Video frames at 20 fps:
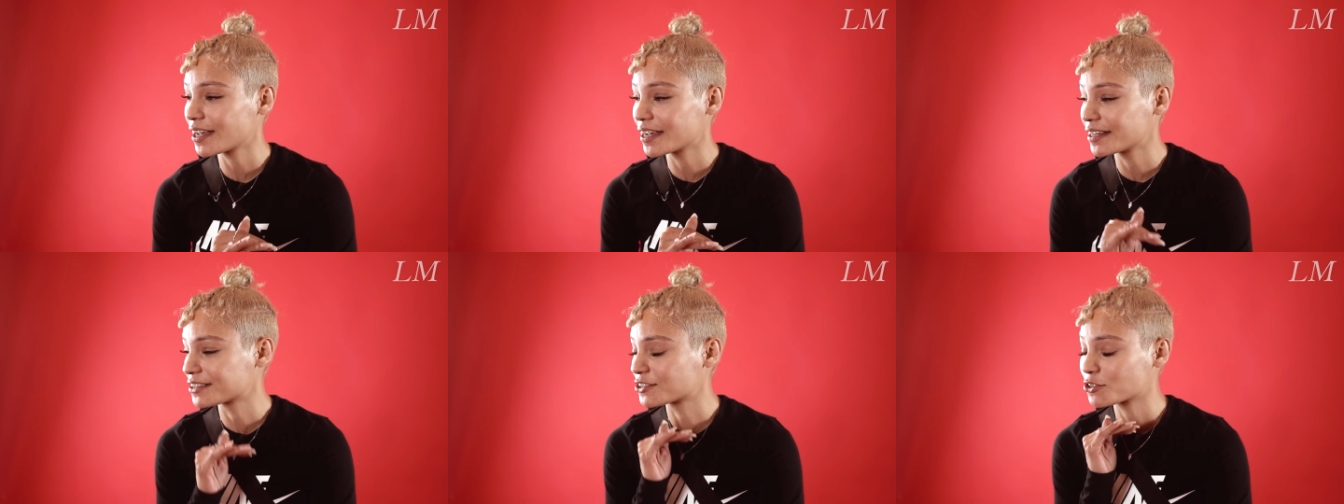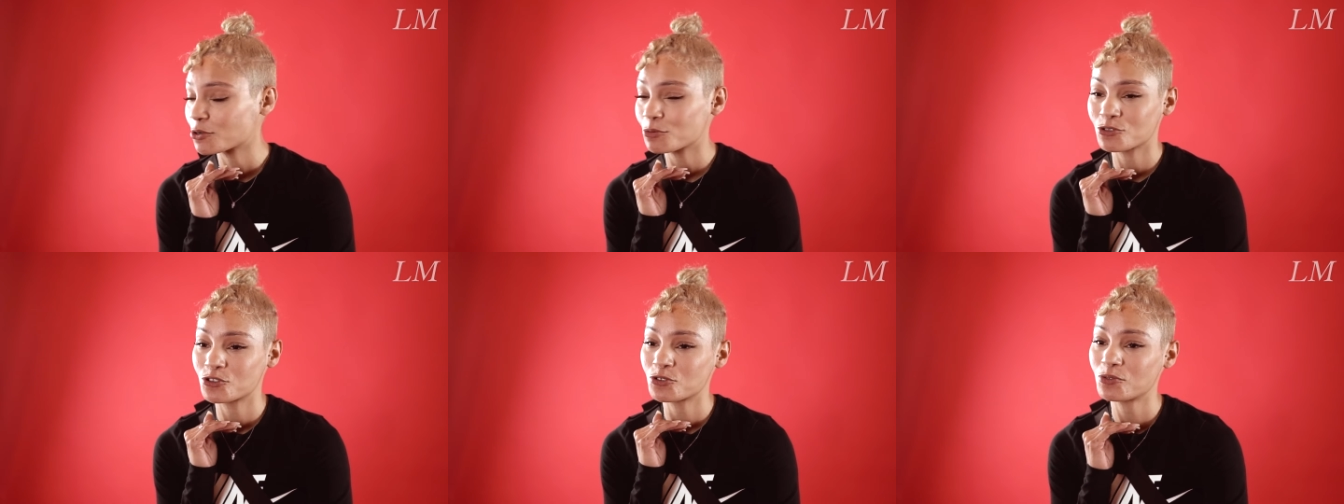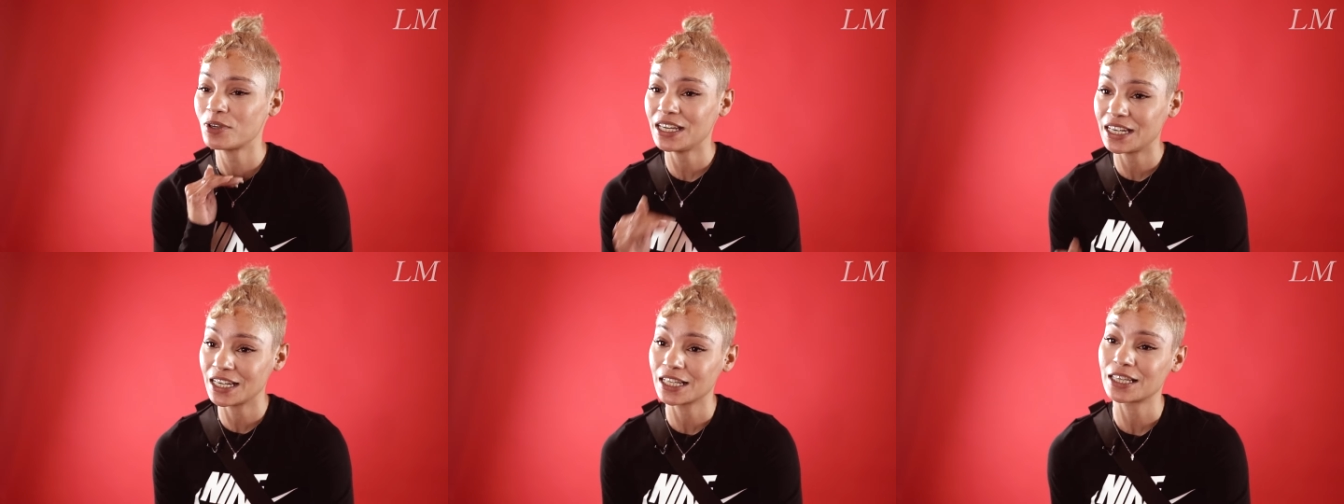I don't
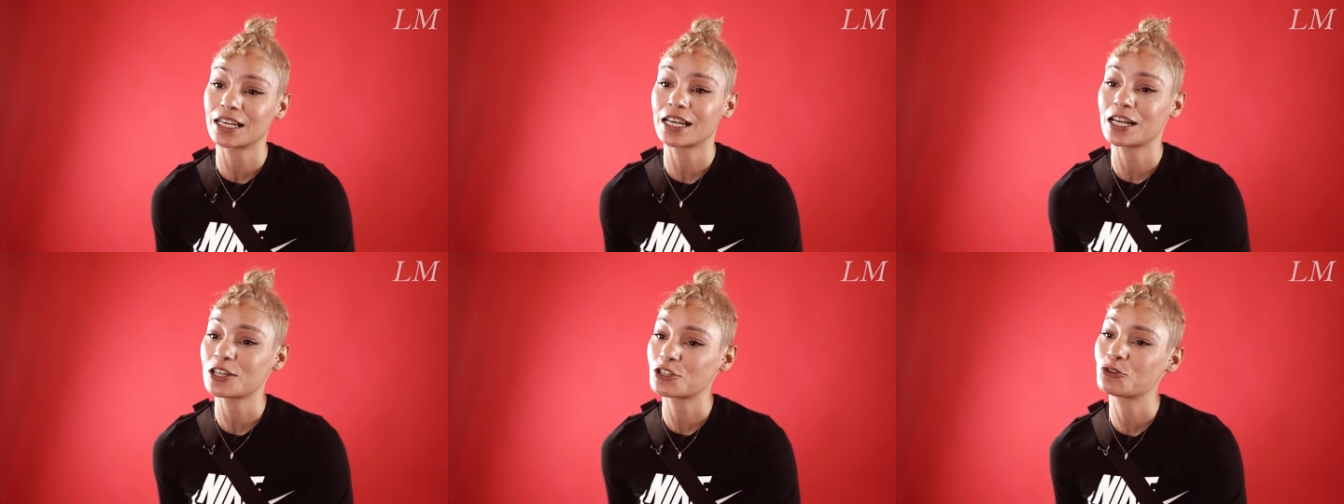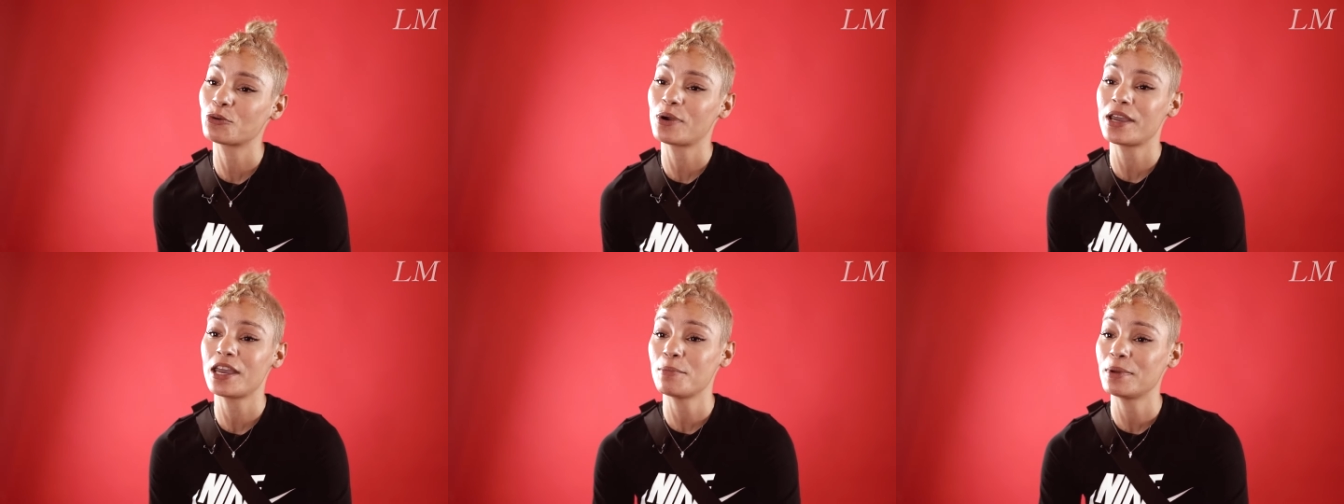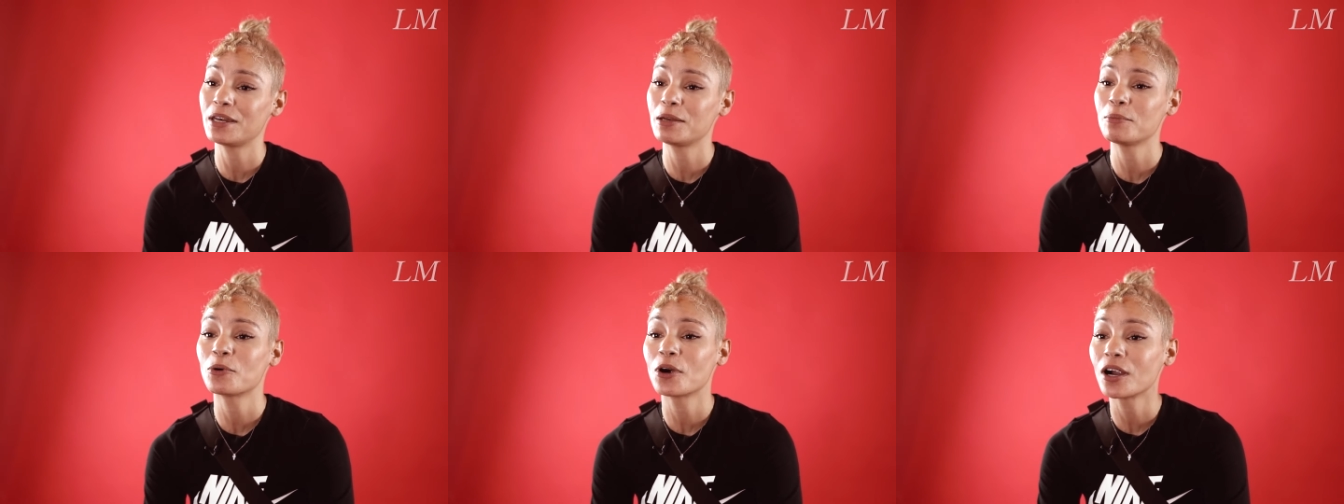do anything at 2
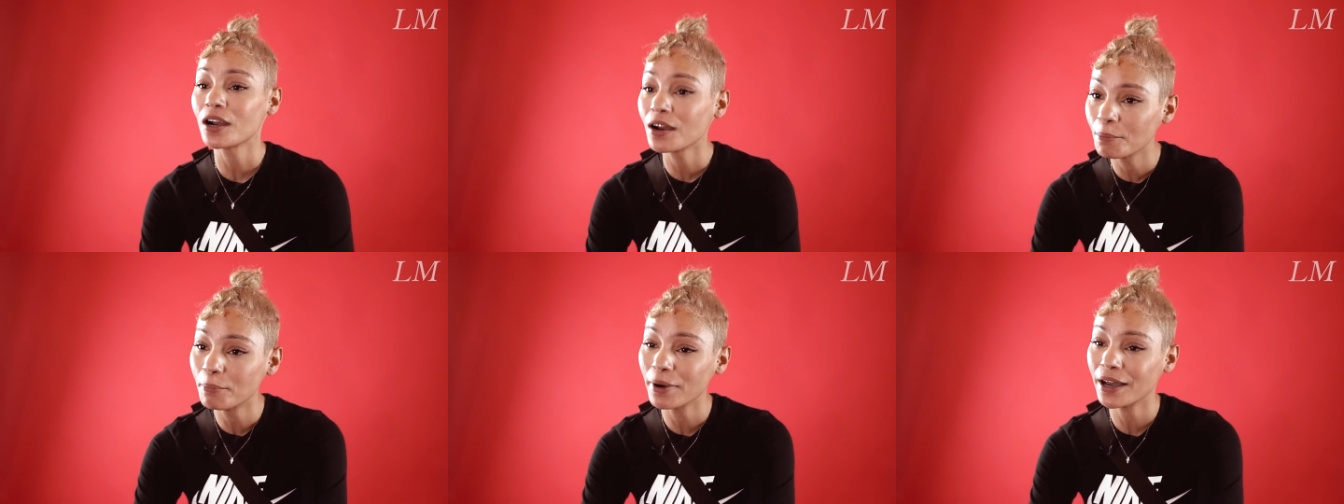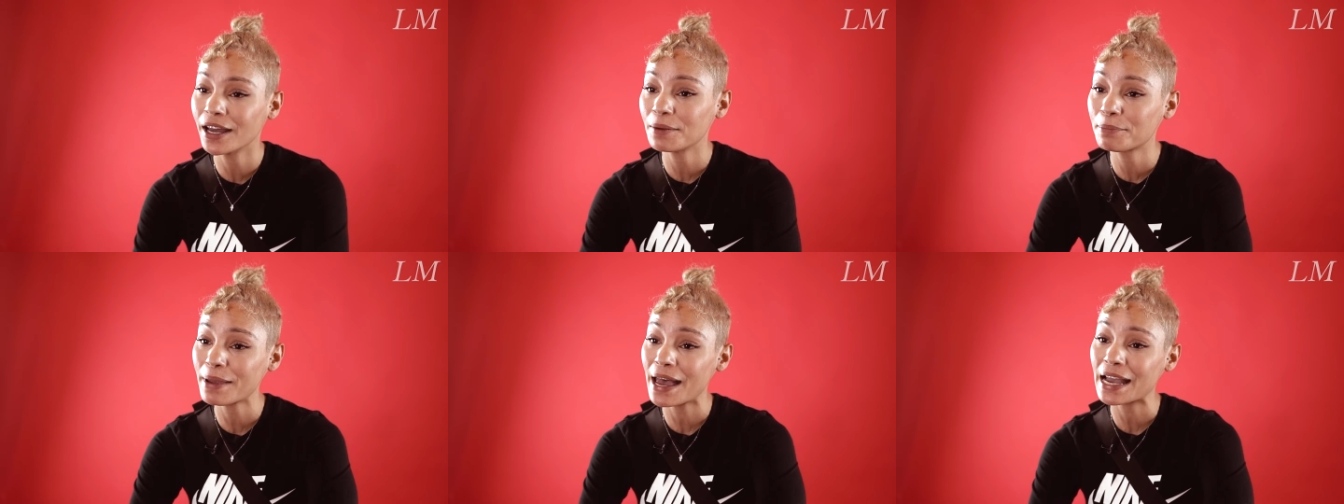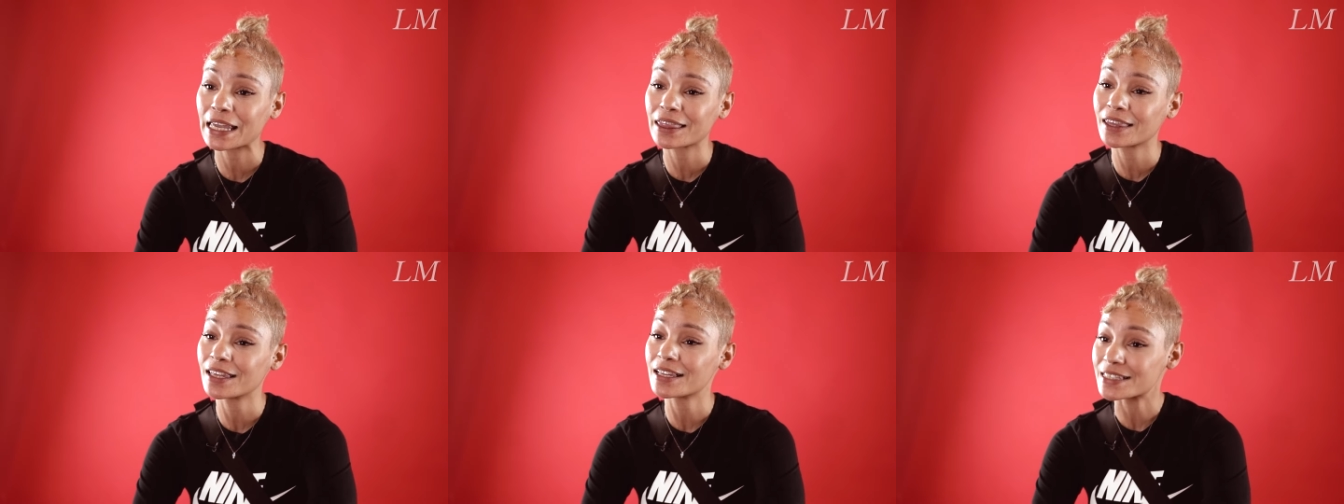a.m. anymore. But
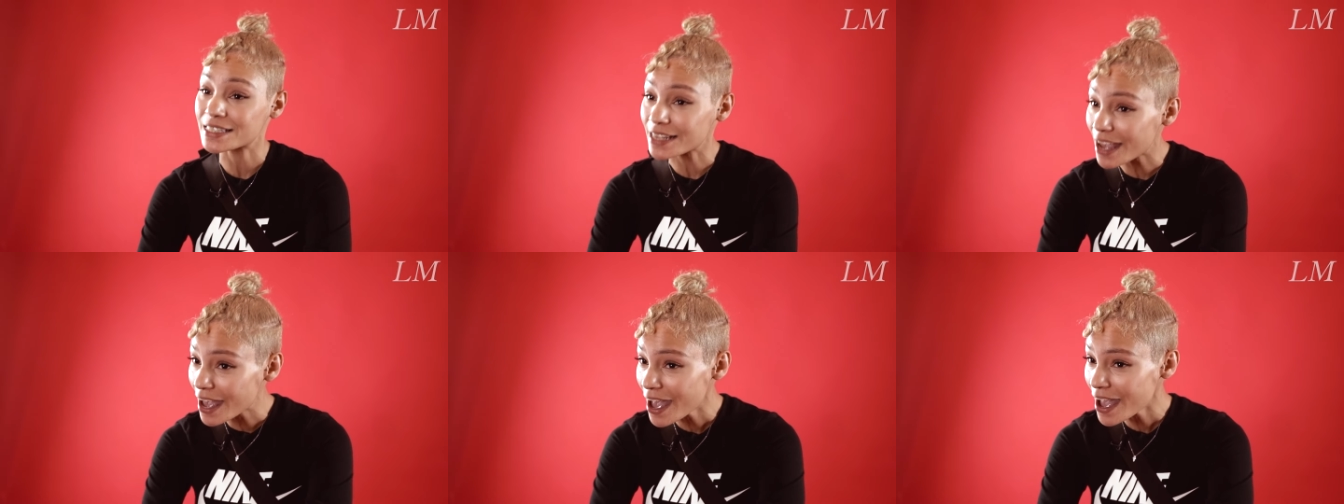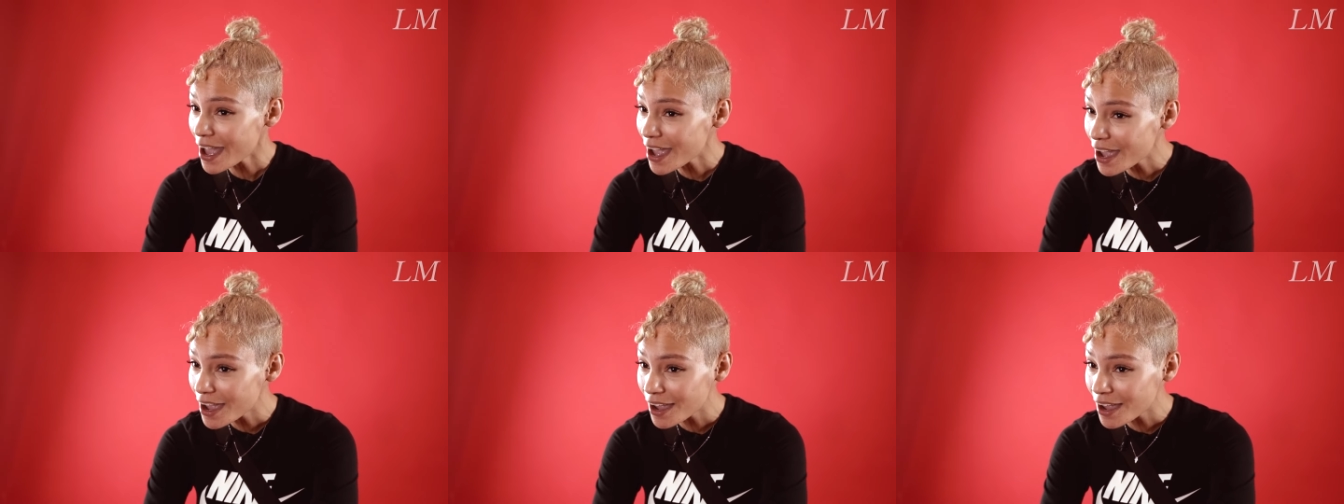back in the day,